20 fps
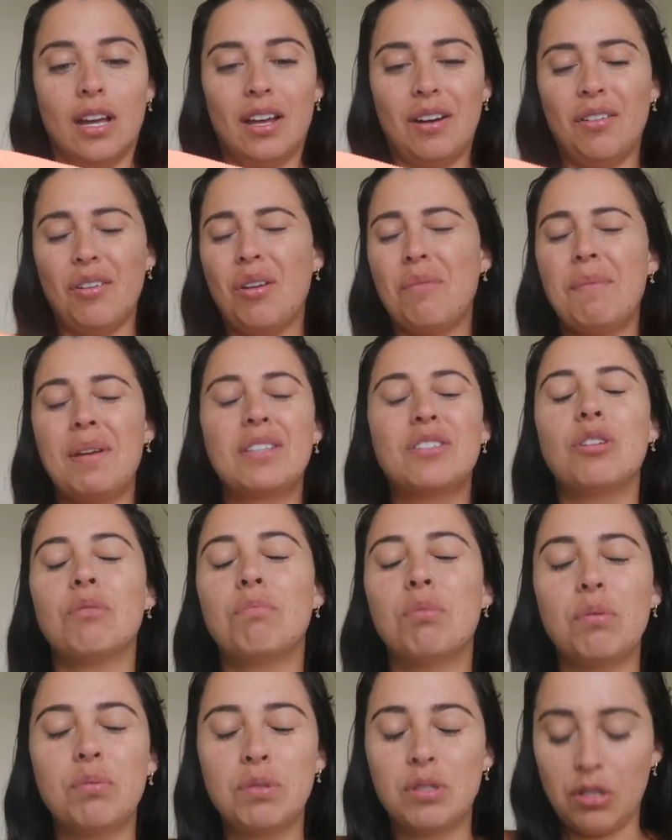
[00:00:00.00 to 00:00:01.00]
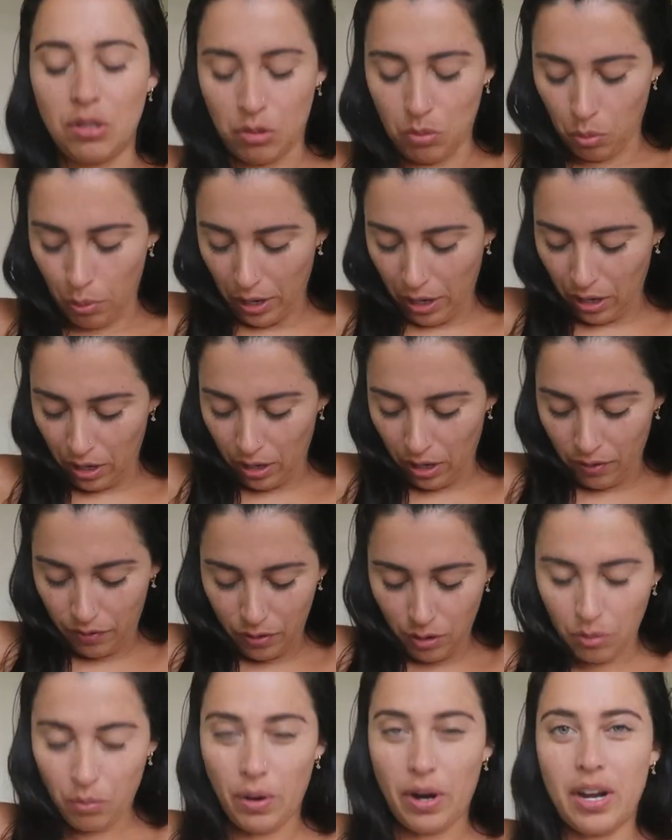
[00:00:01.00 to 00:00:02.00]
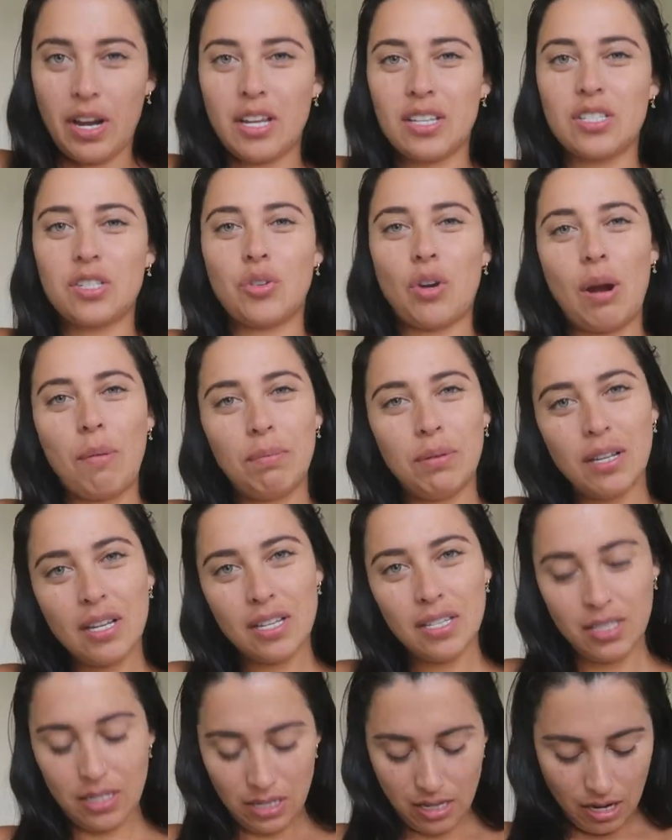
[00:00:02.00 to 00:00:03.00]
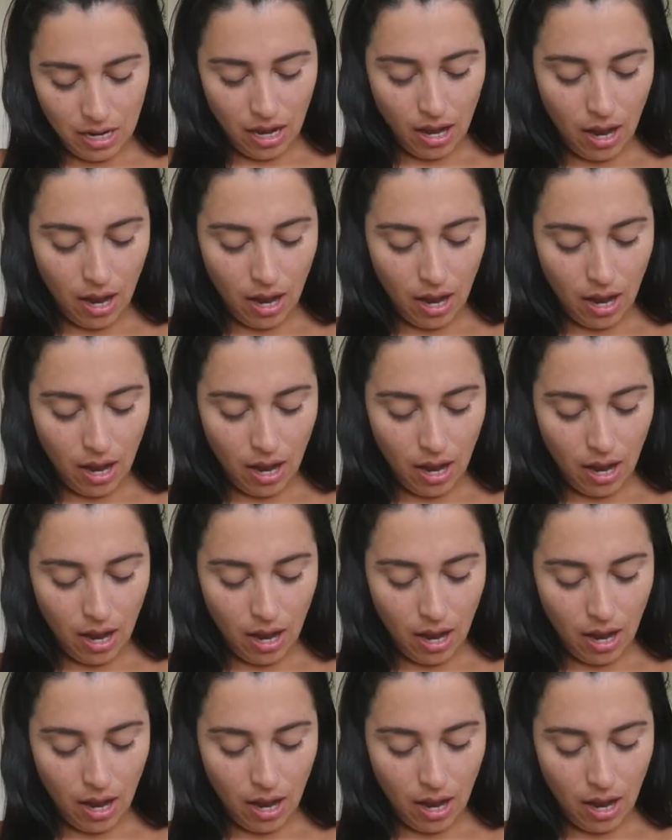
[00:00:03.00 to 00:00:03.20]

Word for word: I don't know, it makes your boobs look weird if you're wearing a strapless.